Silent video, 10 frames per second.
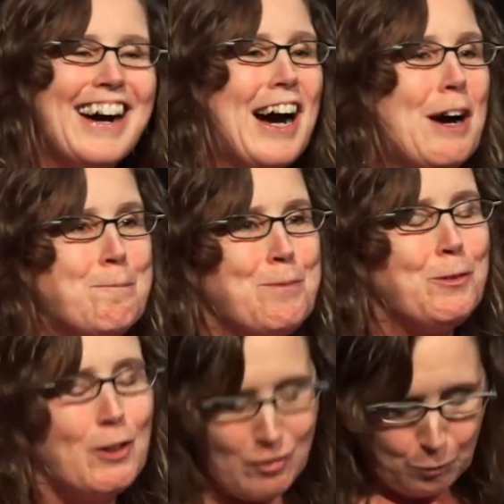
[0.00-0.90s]
um,
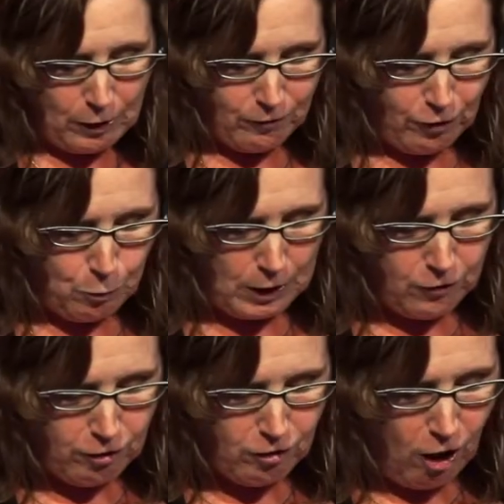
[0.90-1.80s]
was one for one
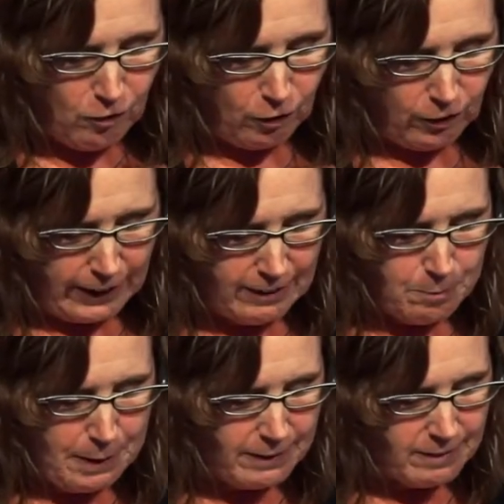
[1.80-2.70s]
of her novel, The
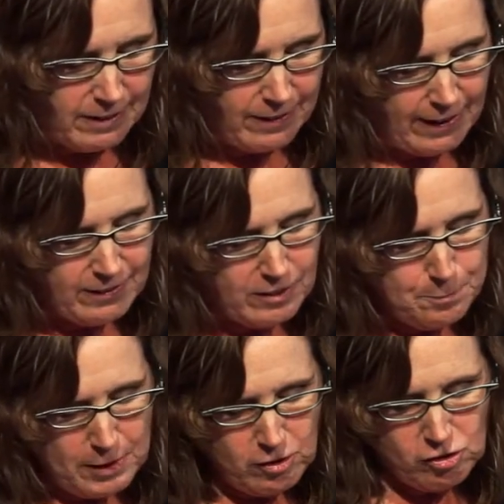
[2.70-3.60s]
Independent, said that
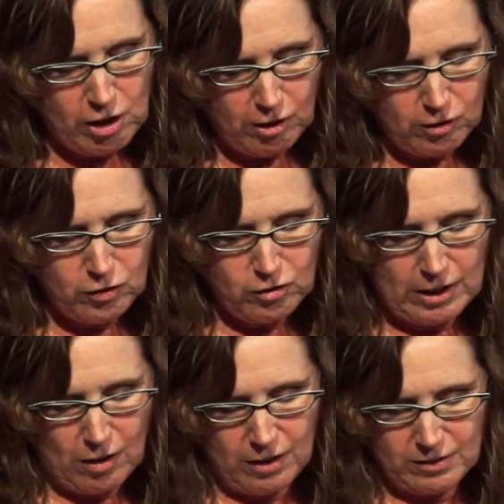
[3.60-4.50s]
Smith shares
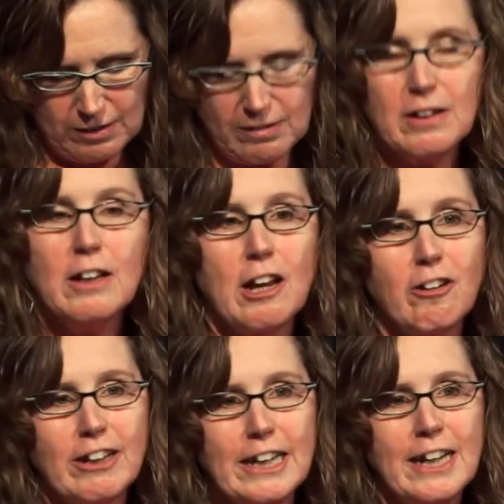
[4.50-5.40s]
Jane Austen's
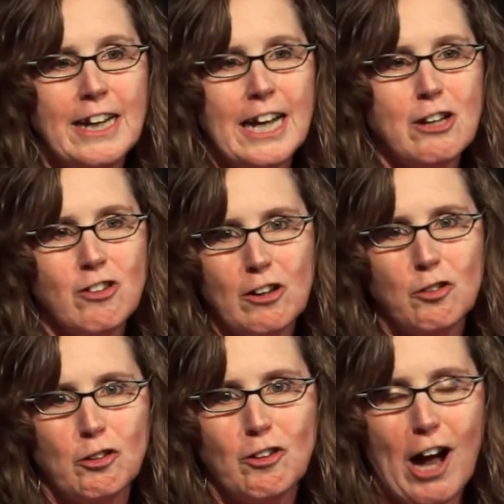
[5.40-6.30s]
clarity and
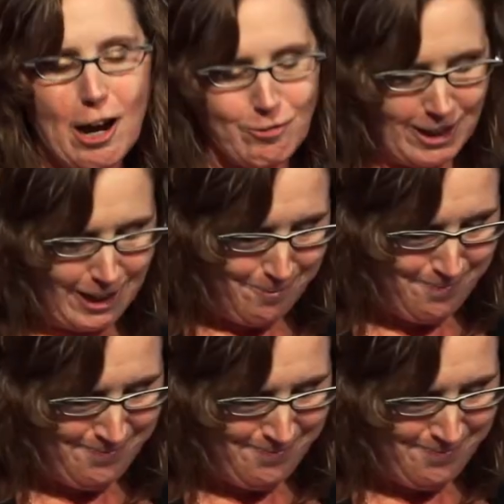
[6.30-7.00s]
gentle irony.